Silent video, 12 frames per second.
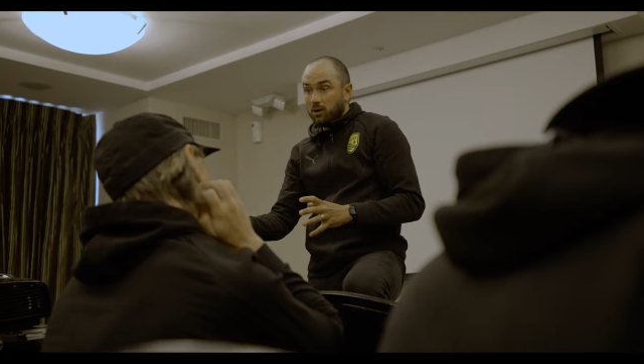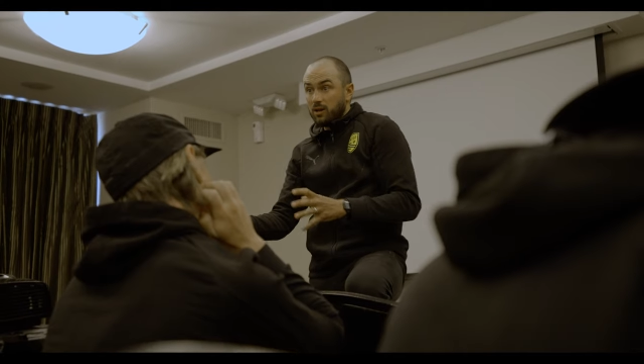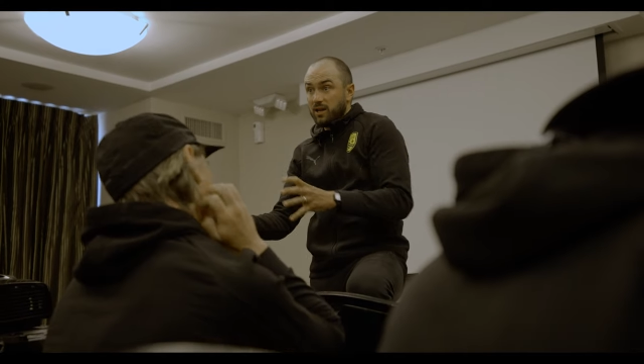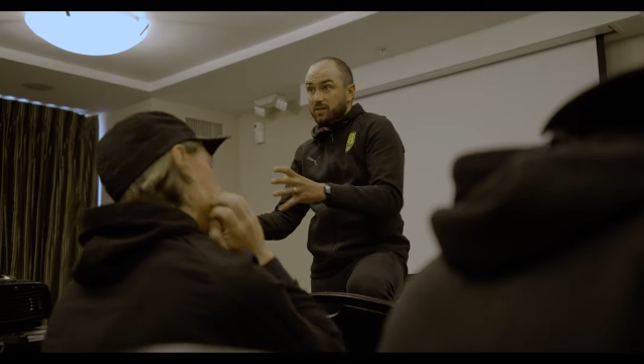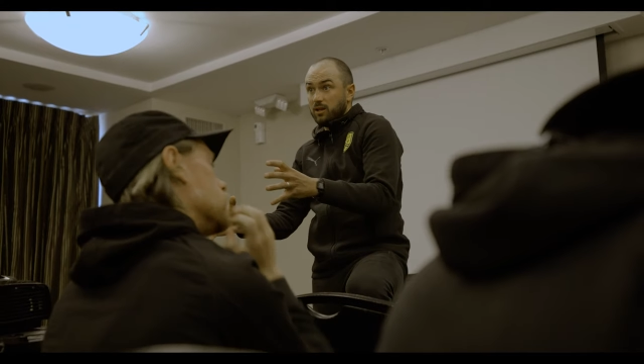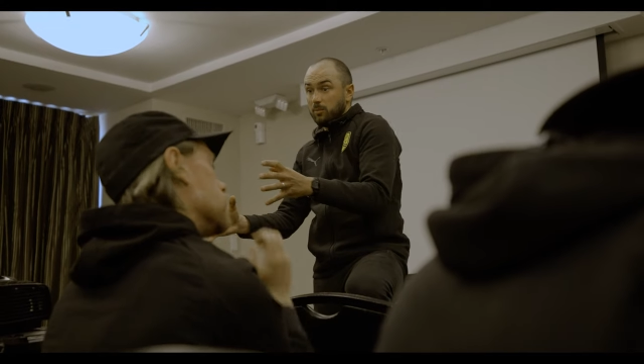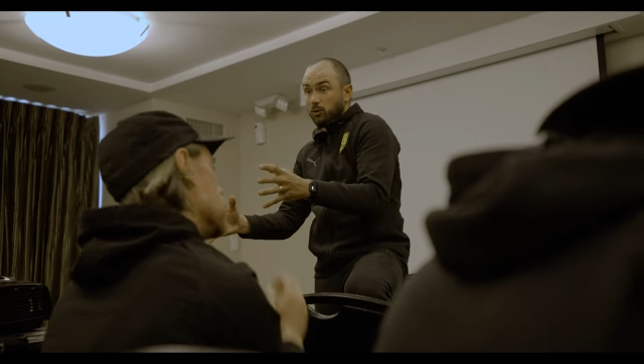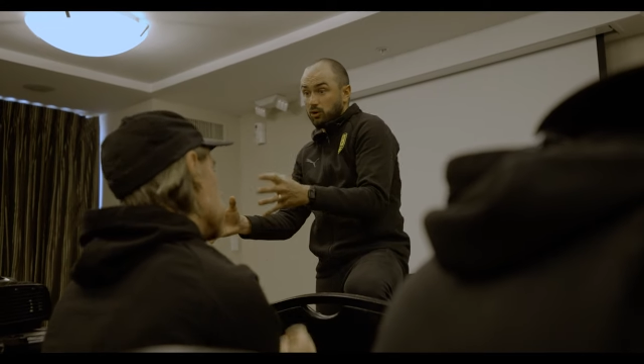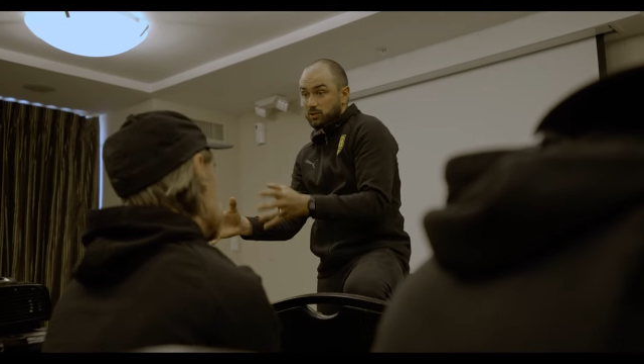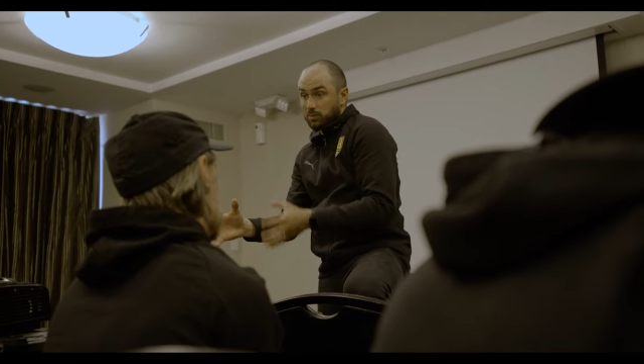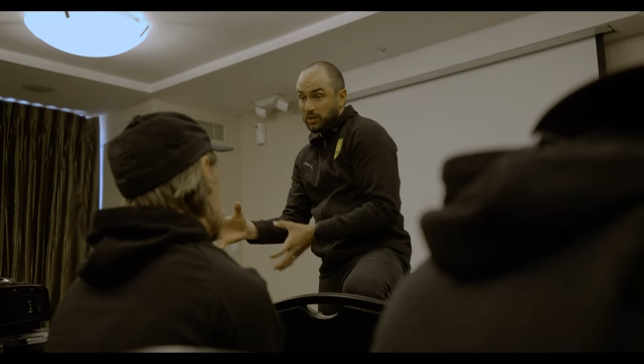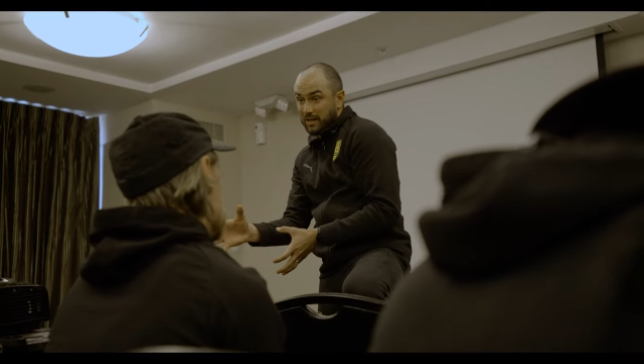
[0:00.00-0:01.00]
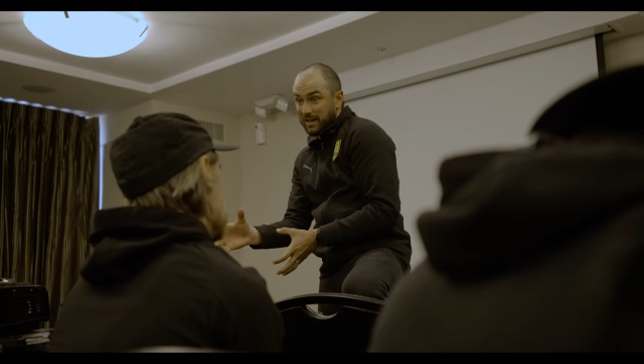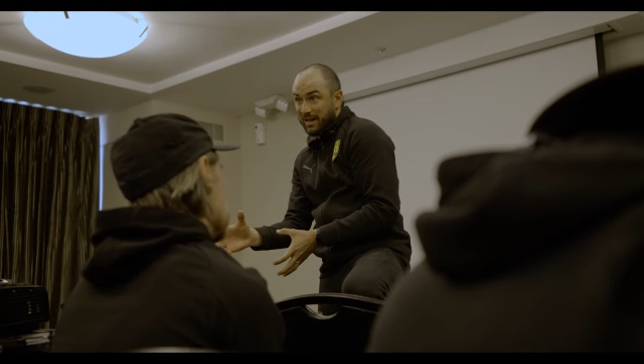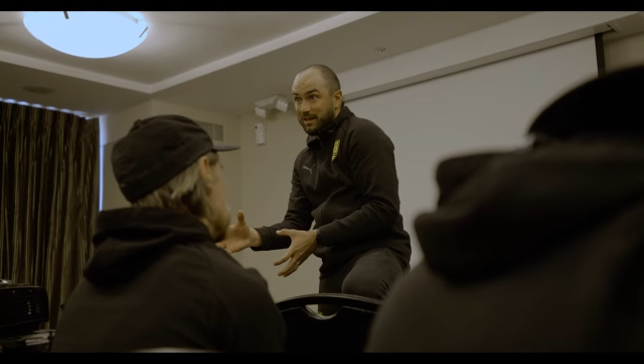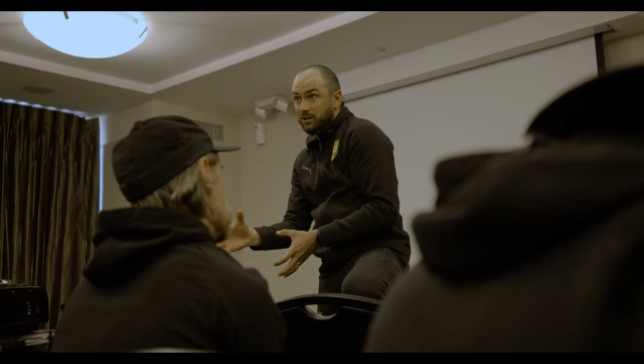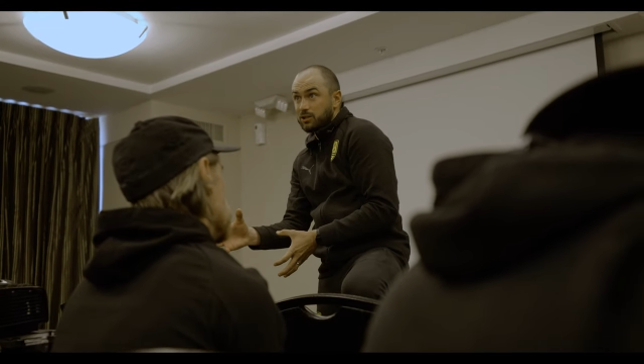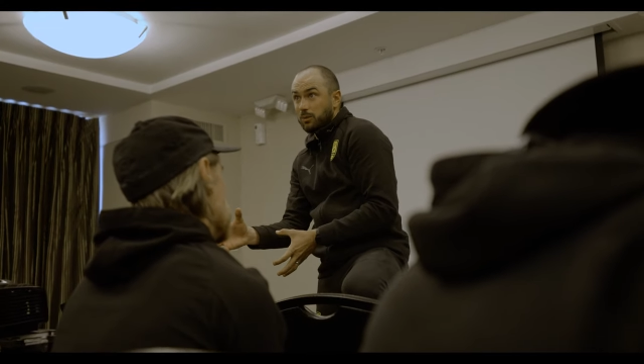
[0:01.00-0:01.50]
So by that I
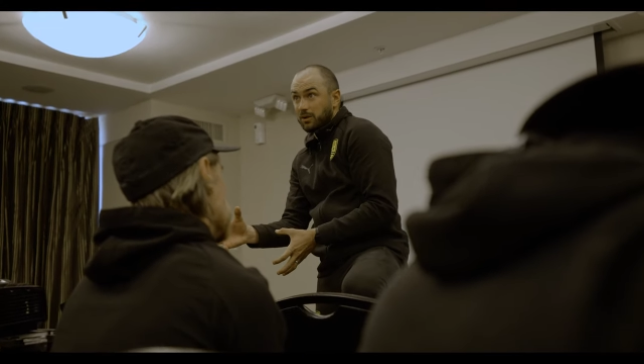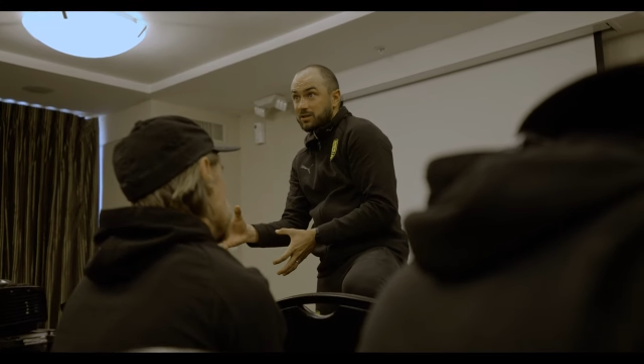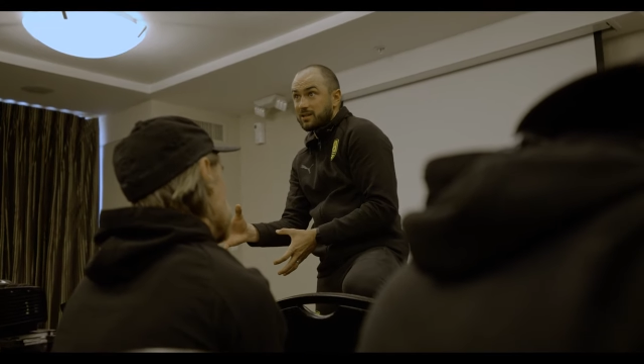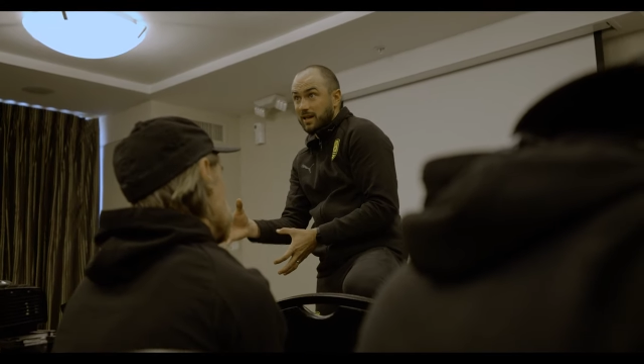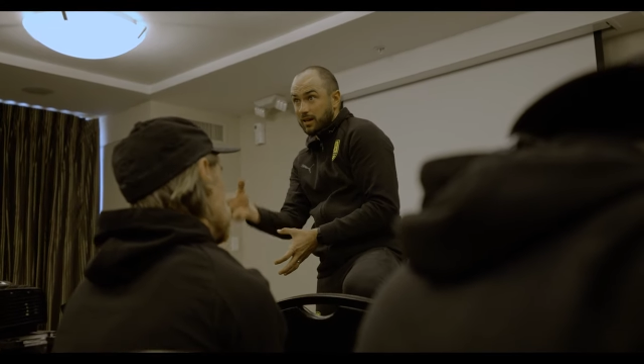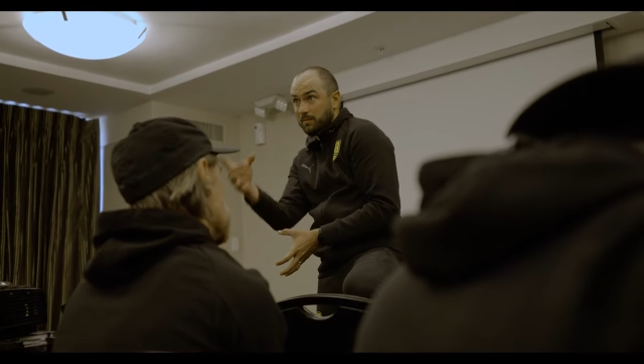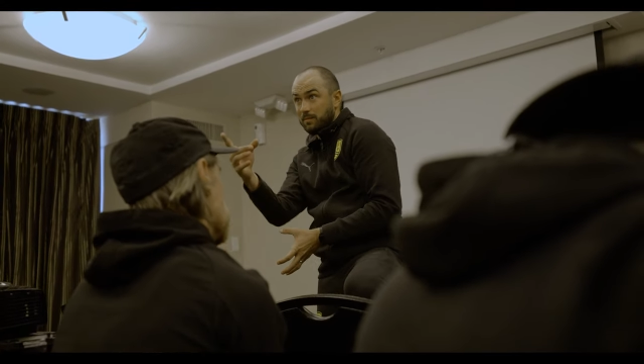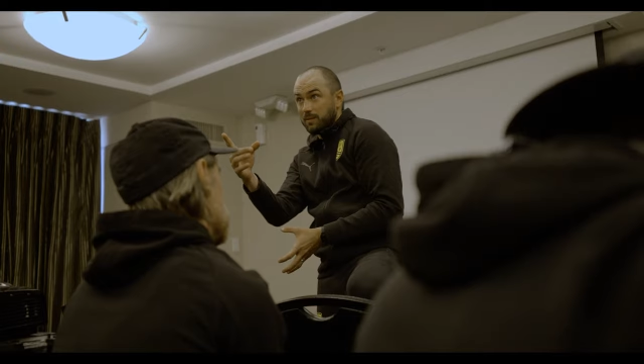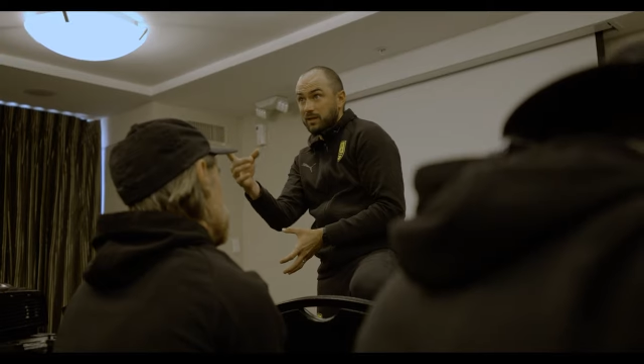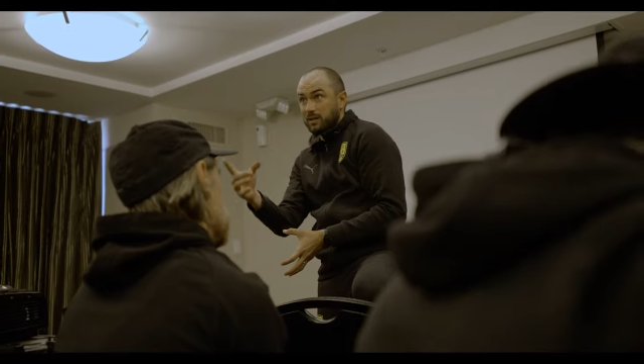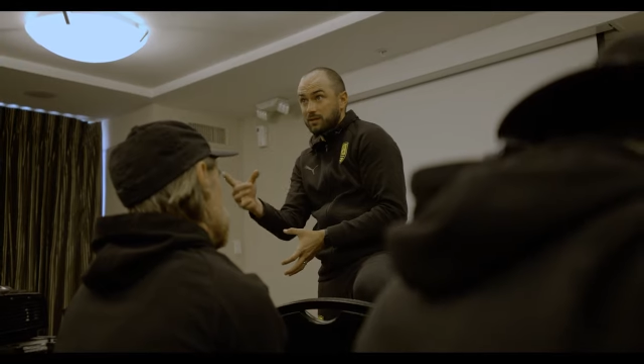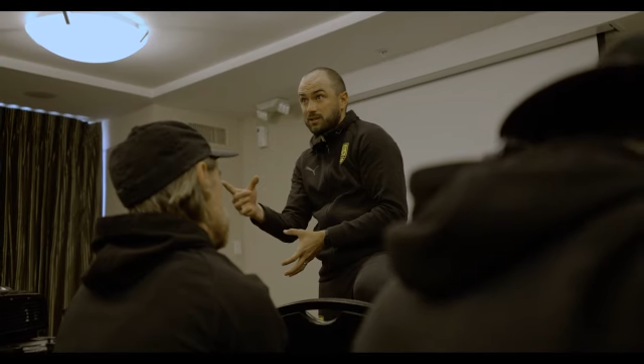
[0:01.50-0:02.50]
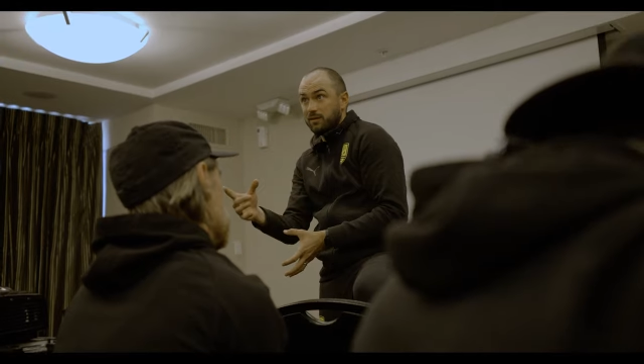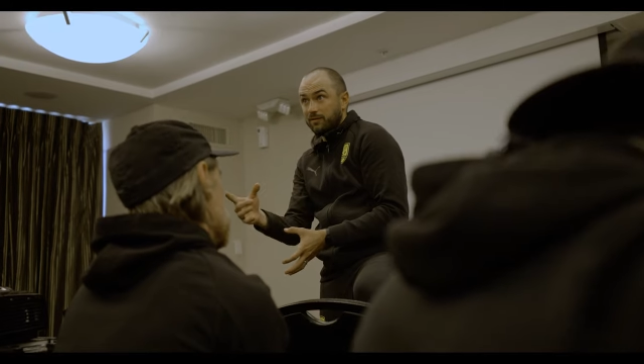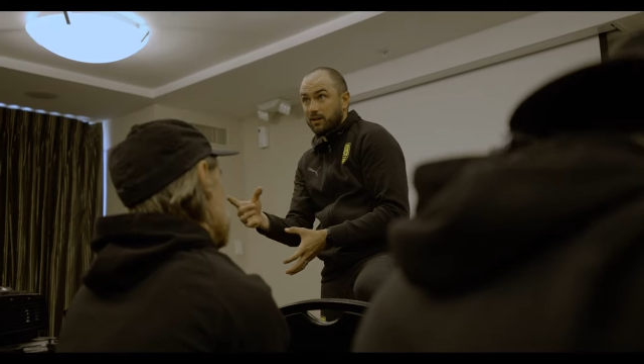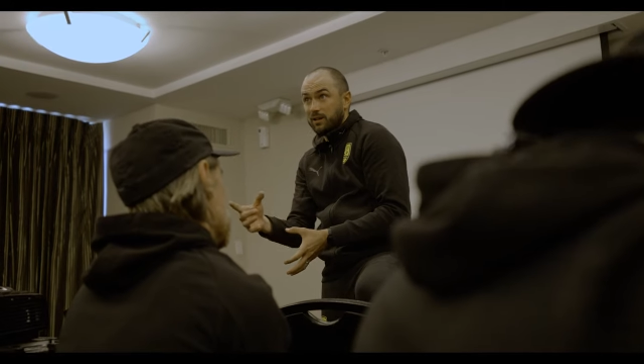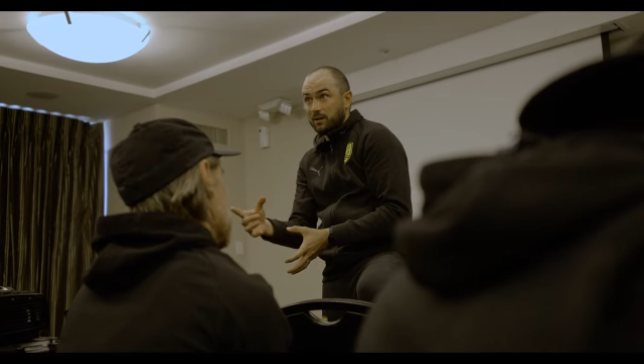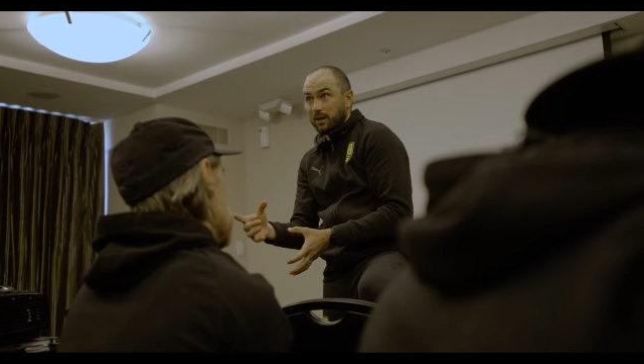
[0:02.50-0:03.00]
mean he sees
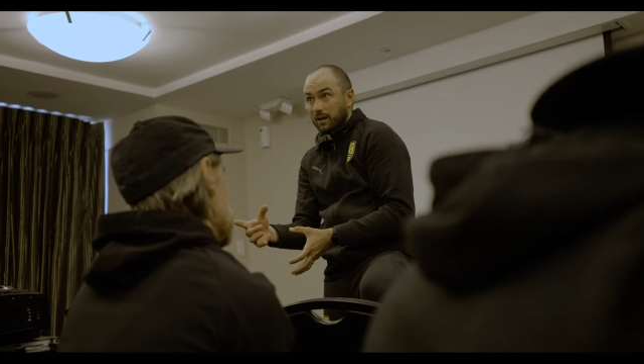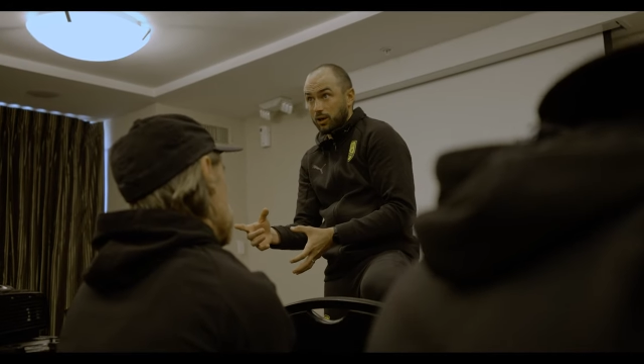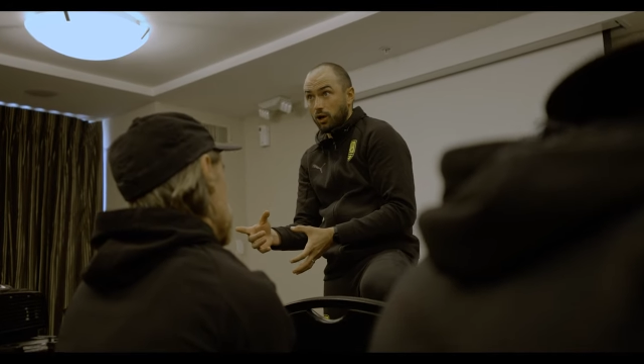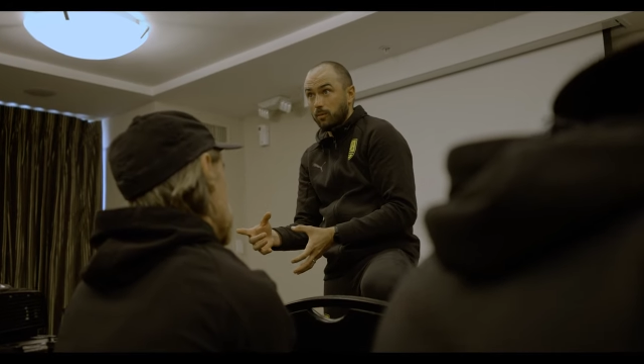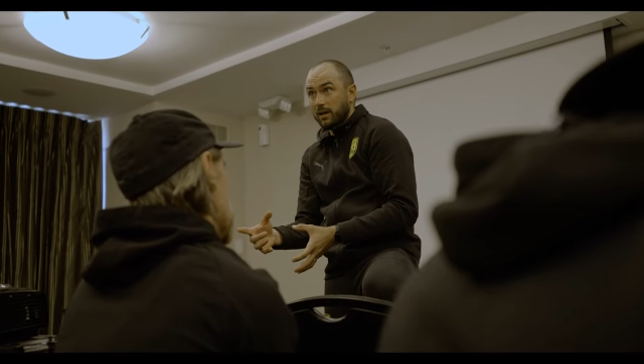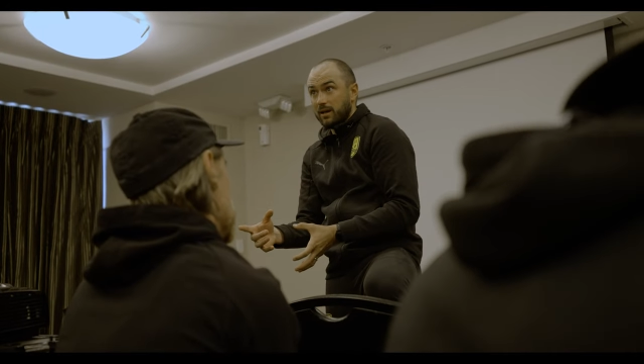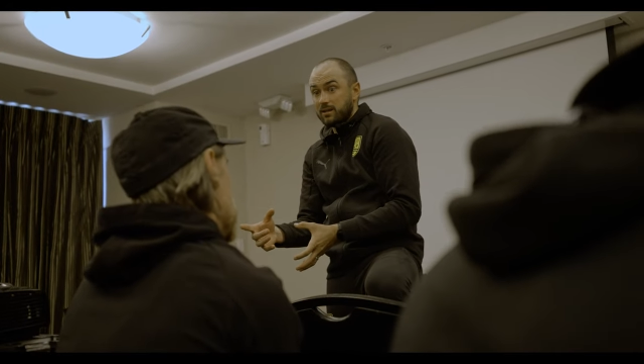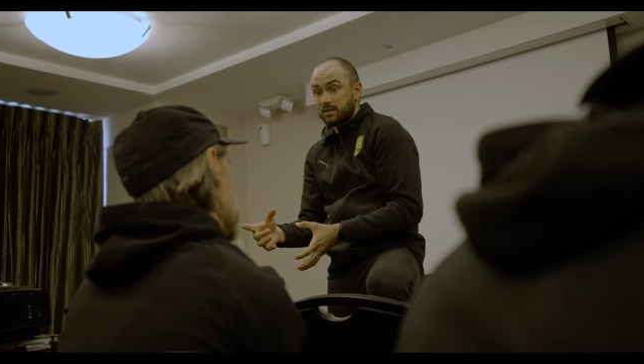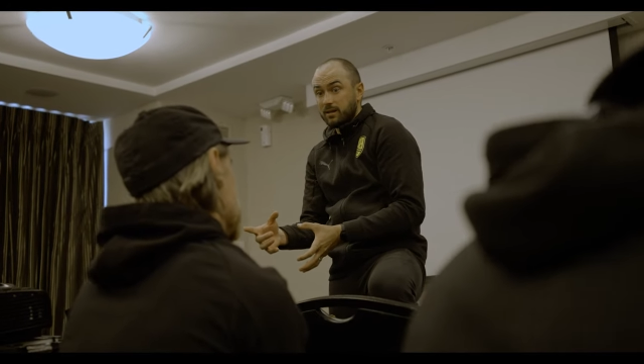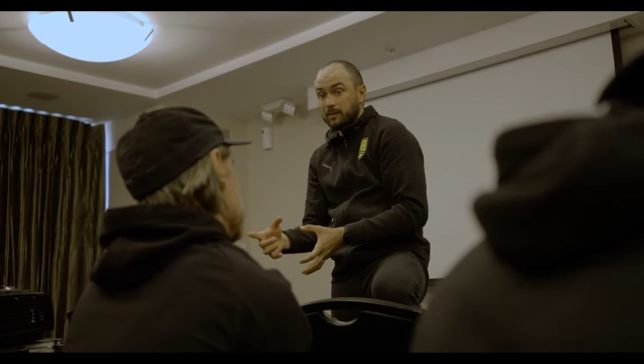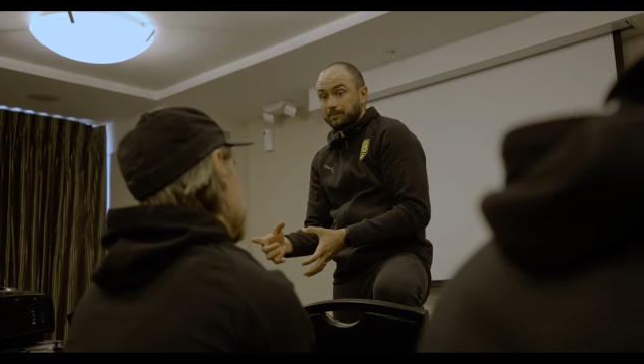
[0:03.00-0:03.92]
trends that are happening